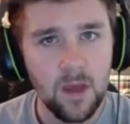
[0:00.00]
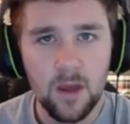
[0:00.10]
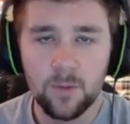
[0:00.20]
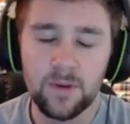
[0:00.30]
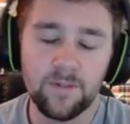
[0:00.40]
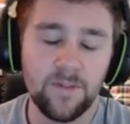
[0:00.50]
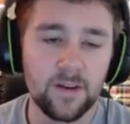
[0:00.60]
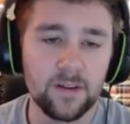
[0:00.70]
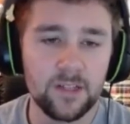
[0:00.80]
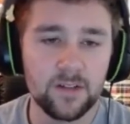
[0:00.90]
We have
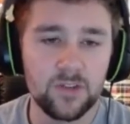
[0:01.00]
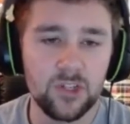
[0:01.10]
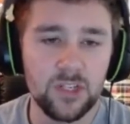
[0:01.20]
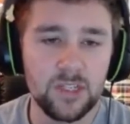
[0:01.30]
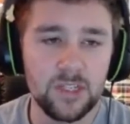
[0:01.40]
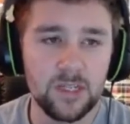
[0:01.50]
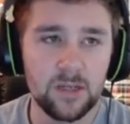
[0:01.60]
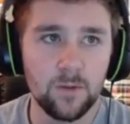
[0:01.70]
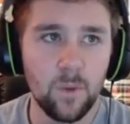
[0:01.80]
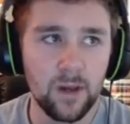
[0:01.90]
found ourselves
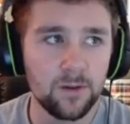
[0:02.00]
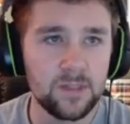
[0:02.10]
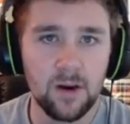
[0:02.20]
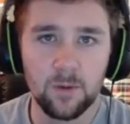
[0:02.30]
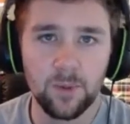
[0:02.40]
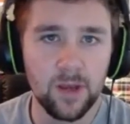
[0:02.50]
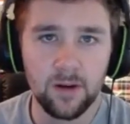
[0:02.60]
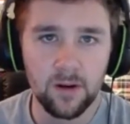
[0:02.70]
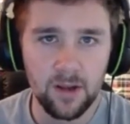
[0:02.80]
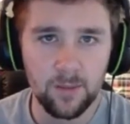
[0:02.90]
cheesing White Gold Tower
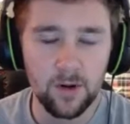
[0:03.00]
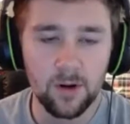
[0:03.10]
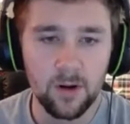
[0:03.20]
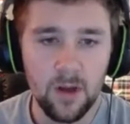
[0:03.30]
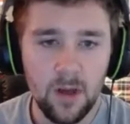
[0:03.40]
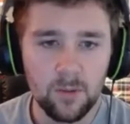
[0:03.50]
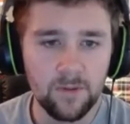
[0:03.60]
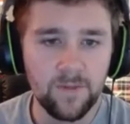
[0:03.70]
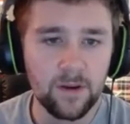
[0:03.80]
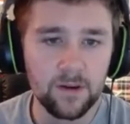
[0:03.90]
Planeheart Inhibitor.
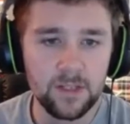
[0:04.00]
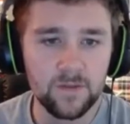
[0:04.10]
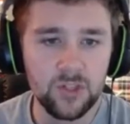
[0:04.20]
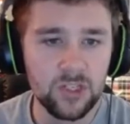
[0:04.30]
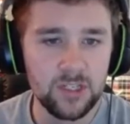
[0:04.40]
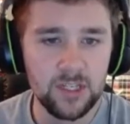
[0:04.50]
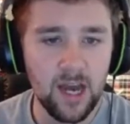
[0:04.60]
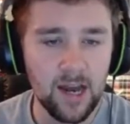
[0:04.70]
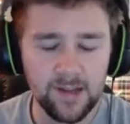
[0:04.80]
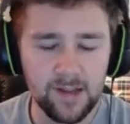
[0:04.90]
We found ourselves cheesing
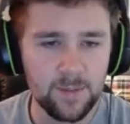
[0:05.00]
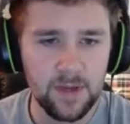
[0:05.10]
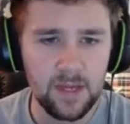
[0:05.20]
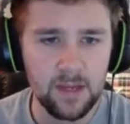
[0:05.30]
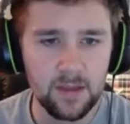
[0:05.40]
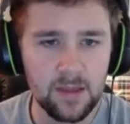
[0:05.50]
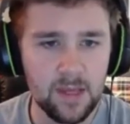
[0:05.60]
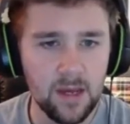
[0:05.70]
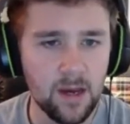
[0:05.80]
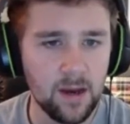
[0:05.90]
ICP,
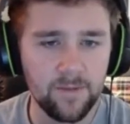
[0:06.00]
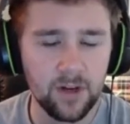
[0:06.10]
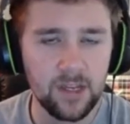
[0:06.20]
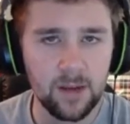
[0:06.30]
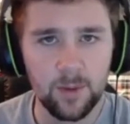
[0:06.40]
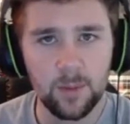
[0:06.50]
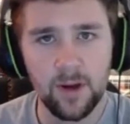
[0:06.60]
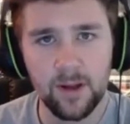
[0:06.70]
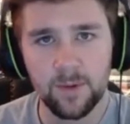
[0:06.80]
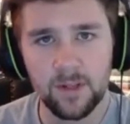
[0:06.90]
the I forget the name of the
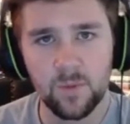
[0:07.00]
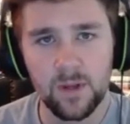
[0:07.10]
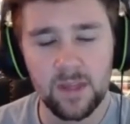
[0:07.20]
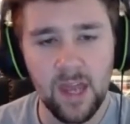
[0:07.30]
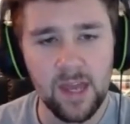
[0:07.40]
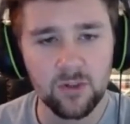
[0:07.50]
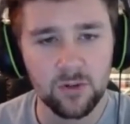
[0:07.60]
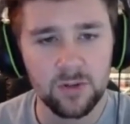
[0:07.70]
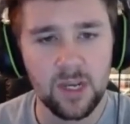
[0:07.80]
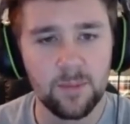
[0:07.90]
boss, but it's when the
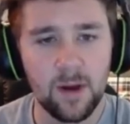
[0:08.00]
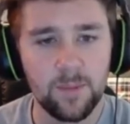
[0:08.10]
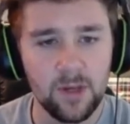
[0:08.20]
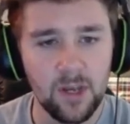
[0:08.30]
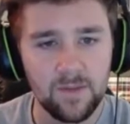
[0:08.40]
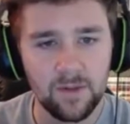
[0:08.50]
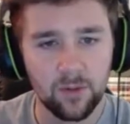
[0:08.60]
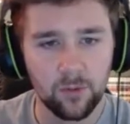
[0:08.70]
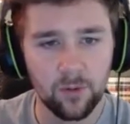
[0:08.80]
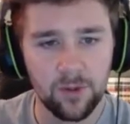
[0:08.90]
Atros come up and you have to
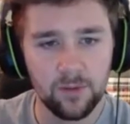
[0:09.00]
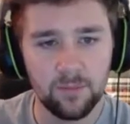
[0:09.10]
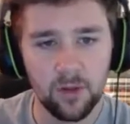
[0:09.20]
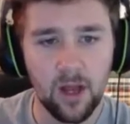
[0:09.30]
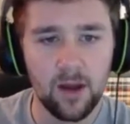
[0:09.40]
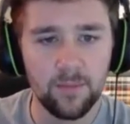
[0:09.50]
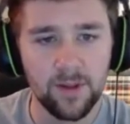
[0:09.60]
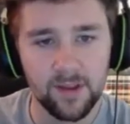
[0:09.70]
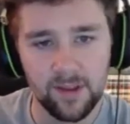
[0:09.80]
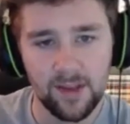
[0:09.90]
throw the
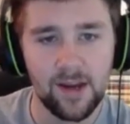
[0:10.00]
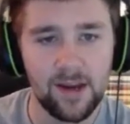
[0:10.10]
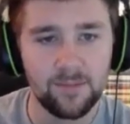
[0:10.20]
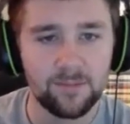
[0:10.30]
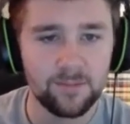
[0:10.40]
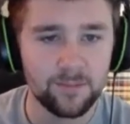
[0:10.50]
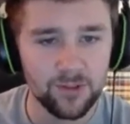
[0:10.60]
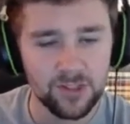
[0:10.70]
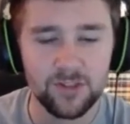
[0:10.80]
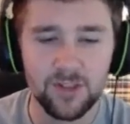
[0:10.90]
blobs at the
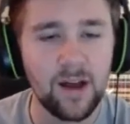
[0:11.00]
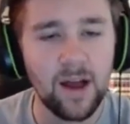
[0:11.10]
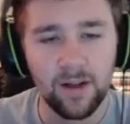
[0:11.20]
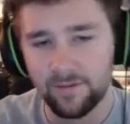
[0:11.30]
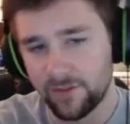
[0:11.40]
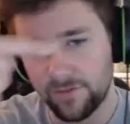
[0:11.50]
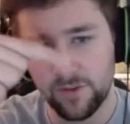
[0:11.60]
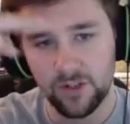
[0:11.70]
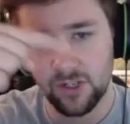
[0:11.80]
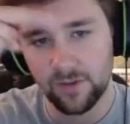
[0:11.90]
prisoners. I'll have
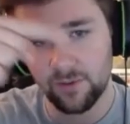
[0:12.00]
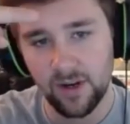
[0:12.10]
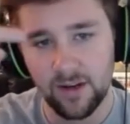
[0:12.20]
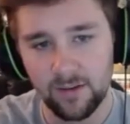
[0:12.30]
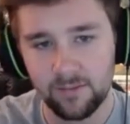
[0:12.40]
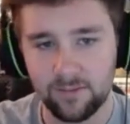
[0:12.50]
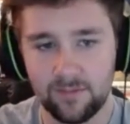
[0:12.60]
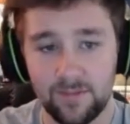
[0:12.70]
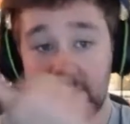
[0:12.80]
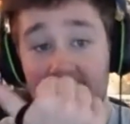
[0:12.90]
footage of it right
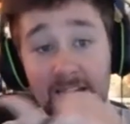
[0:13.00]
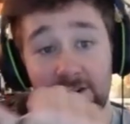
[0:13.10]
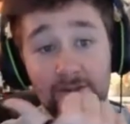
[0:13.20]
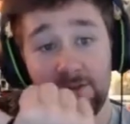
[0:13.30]
here.